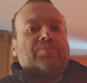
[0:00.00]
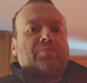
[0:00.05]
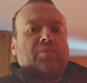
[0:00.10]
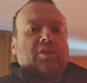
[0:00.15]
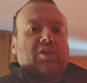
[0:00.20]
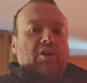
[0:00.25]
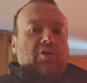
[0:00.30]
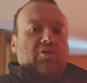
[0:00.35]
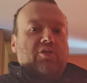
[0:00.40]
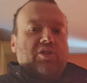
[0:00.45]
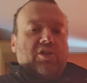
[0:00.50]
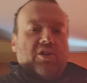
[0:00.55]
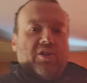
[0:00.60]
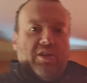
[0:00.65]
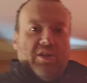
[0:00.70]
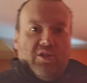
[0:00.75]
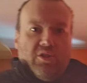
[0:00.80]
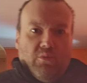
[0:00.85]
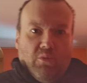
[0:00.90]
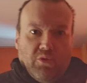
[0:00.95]
you know, because it's only
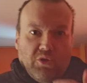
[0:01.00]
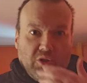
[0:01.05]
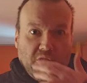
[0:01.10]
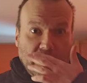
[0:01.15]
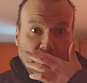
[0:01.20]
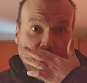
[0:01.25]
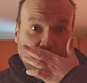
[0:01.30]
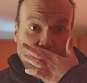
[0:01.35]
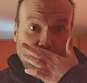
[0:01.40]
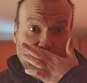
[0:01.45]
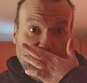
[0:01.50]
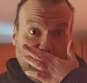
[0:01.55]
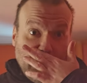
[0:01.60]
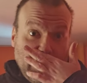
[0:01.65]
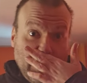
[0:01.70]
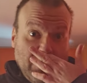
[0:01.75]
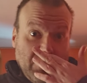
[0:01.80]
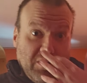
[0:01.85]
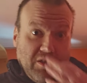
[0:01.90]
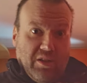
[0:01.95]
Easter once a, once a
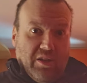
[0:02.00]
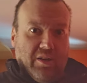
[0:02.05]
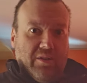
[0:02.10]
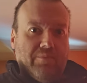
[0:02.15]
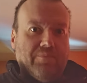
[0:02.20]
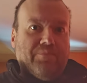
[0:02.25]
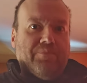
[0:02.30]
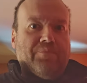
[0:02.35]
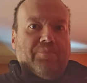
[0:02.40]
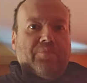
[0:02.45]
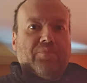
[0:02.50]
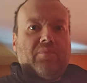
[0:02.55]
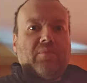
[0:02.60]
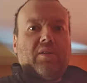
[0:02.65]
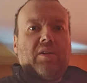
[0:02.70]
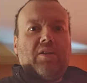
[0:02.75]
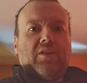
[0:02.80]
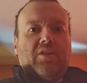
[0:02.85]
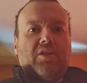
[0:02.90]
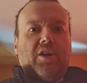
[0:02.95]
year, isn't it?
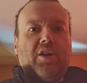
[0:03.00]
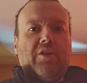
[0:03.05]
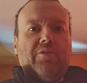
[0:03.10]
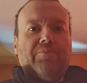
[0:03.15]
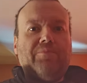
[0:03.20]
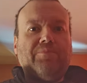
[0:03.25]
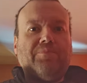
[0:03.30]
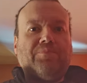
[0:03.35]
So,